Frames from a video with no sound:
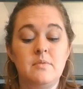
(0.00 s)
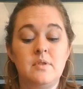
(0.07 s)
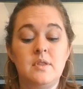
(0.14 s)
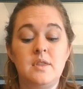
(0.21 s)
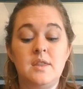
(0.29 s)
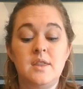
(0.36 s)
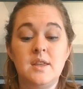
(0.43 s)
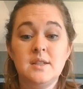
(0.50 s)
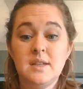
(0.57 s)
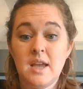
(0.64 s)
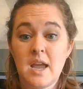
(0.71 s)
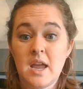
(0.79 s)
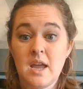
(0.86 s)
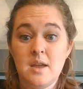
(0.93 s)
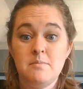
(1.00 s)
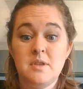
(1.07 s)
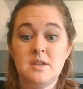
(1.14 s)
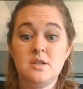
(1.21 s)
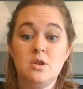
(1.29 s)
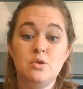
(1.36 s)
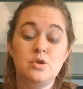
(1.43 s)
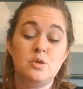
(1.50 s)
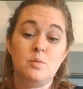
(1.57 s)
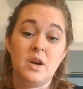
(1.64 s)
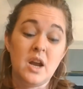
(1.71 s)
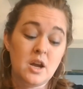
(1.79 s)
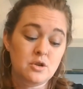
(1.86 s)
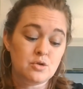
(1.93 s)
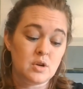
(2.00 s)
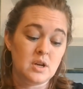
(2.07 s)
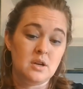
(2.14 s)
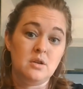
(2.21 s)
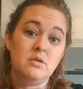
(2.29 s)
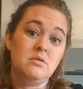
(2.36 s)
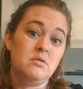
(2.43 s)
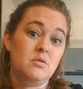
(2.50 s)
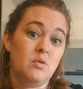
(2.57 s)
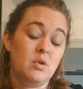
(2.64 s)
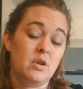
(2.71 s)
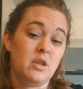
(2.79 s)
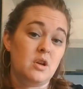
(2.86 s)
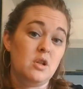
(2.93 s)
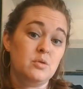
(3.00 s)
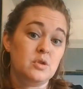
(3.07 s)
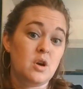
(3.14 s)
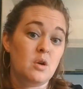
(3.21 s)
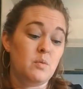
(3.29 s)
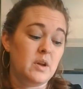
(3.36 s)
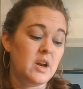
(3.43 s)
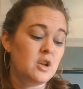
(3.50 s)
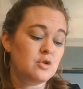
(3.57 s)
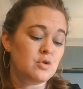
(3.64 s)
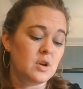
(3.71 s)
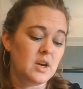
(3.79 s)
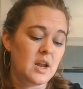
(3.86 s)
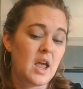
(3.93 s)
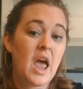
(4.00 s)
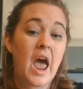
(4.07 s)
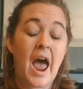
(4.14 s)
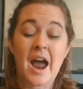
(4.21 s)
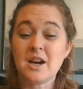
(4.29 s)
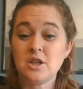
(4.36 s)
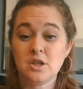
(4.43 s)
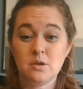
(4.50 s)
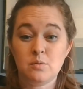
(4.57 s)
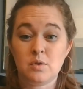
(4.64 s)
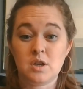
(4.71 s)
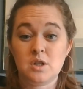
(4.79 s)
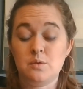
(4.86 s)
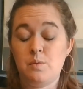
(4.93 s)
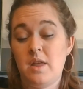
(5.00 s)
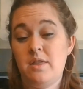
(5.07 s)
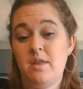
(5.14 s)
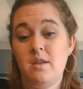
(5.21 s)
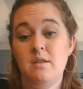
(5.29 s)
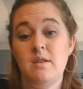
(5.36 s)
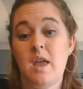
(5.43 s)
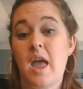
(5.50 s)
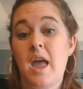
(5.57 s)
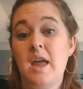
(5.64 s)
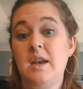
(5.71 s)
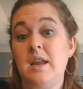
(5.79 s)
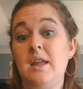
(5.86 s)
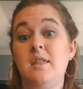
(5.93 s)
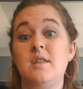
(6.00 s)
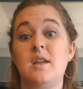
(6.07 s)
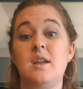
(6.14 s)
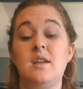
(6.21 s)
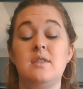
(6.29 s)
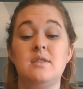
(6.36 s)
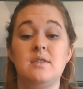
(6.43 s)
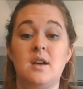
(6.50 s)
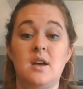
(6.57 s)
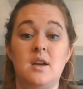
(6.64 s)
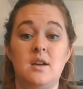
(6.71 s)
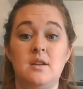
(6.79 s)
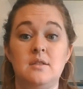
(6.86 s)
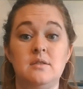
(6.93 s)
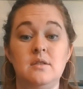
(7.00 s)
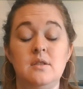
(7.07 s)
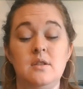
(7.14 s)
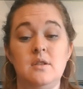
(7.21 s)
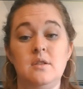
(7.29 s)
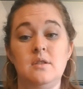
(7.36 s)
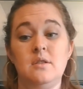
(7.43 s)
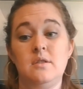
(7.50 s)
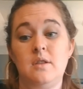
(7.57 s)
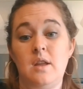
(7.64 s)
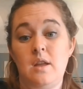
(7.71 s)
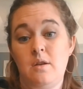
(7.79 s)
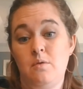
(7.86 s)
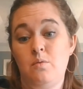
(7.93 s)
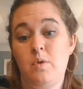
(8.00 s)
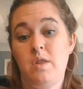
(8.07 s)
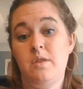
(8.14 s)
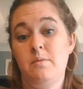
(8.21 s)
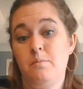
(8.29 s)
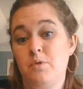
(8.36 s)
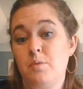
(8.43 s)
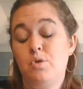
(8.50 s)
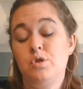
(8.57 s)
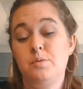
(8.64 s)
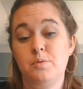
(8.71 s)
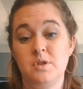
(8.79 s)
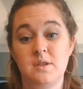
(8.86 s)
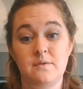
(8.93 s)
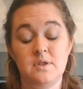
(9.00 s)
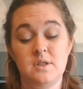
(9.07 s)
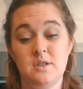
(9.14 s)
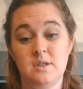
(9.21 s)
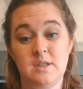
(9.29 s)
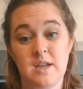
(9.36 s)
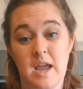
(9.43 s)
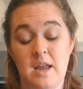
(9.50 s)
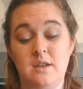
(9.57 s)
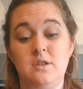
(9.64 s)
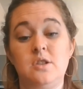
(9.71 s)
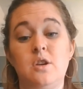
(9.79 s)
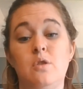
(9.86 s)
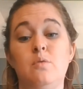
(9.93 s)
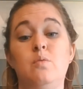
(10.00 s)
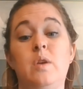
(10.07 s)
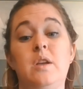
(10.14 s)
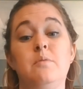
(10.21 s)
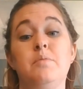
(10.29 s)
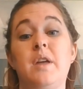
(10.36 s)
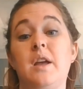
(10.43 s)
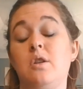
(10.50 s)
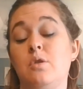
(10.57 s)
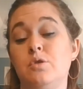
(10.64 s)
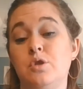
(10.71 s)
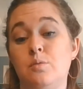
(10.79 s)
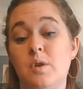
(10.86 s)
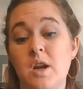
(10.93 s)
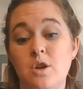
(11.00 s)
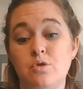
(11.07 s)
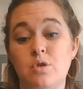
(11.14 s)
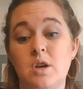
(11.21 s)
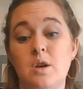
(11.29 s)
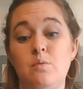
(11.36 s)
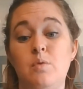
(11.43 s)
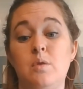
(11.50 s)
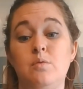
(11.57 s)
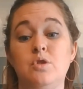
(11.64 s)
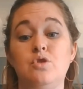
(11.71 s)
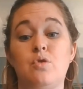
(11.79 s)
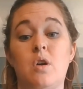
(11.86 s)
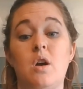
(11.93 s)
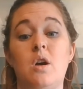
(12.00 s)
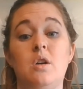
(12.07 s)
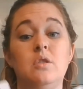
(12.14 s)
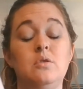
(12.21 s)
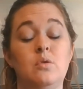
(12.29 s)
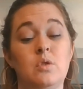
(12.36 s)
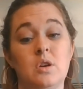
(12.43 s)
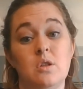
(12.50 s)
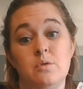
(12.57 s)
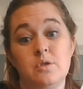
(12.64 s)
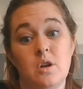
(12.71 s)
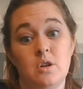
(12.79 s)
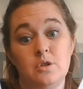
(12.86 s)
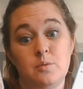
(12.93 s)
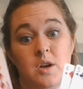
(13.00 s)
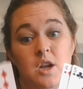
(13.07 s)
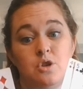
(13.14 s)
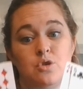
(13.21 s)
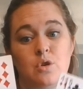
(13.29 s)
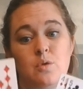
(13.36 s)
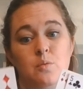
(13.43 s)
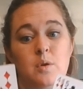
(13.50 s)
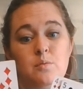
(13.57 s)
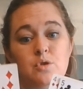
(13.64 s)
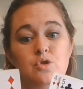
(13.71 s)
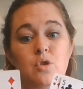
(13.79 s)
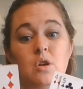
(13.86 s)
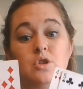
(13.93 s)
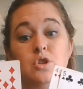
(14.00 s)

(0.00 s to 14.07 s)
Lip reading: This game, this close to 100 or the close call 100, actually works with anything with the multiples of 10. So we can play close to 100 and we would draw, or close call to 100 and we would draw